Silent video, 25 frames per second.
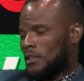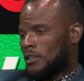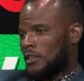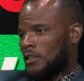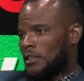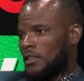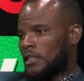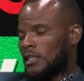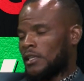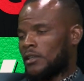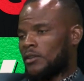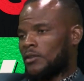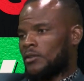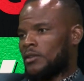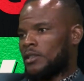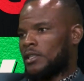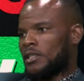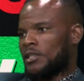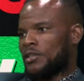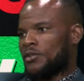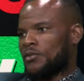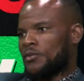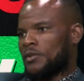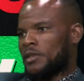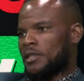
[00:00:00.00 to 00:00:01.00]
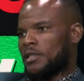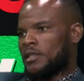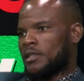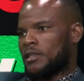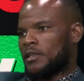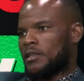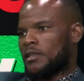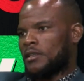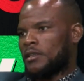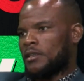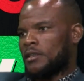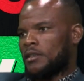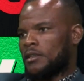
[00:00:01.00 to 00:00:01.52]
in accordance with
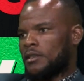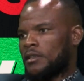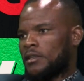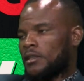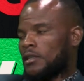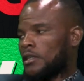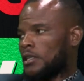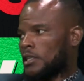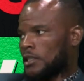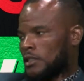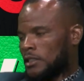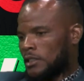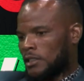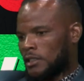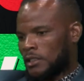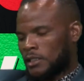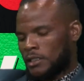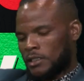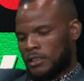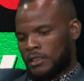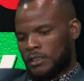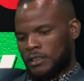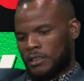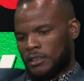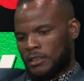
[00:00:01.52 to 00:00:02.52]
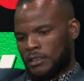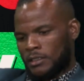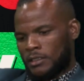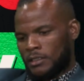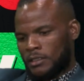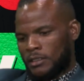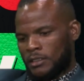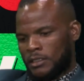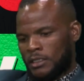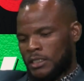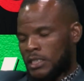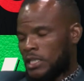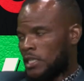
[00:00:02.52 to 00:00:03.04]

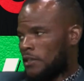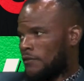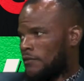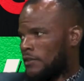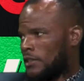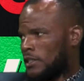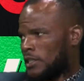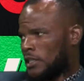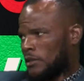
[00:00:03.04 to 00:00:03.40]
Article 11,